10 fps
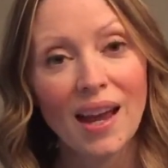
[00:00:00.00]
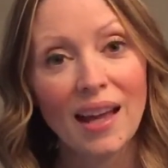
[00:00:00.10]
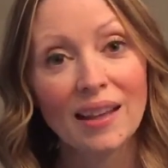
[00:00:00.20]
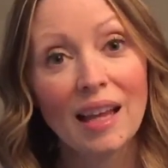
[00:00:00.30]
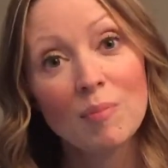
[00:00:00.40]

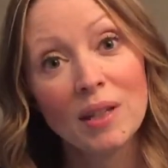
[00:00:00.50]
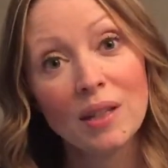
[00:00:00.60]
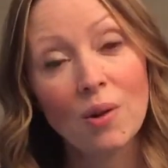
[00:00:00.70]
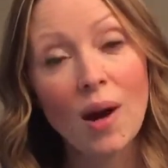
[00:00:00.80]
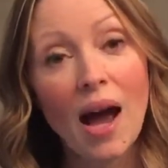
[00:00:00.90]
and let me
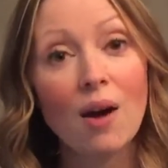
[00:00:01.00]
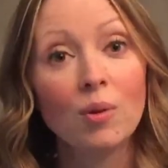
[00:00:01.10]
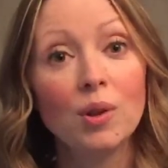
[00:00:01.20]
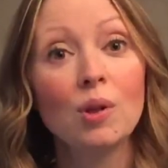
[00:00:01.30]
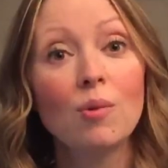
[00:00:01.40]
know how
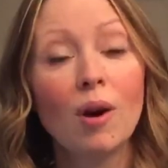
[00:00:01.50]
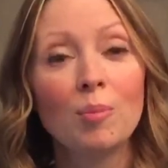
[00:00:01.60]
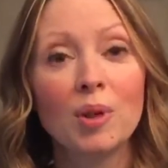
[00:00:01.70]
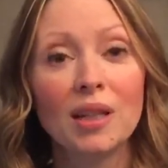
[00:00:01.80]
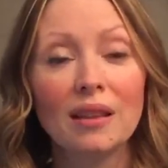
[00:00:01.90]
you
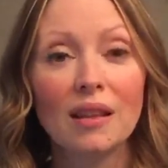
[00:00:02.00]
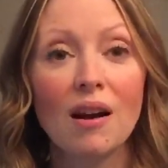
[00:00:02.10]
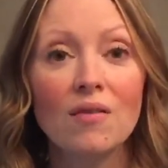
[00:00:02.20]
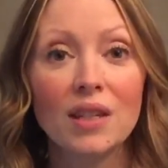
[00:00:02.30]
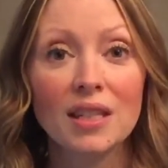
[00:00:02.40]
are putting
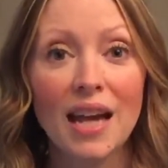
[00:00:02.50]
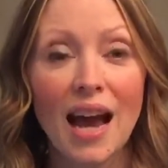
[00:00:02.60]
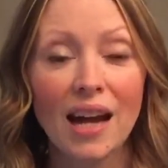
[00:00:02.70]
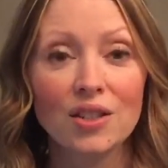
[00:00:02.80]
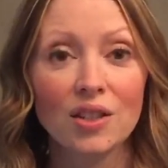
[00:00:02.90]
love into
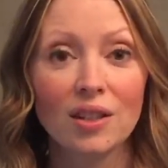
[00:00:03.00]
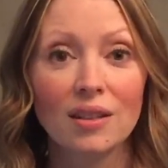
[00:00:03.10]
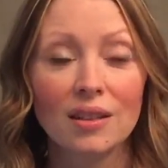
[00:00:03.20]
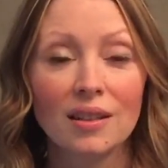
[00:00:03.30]
action.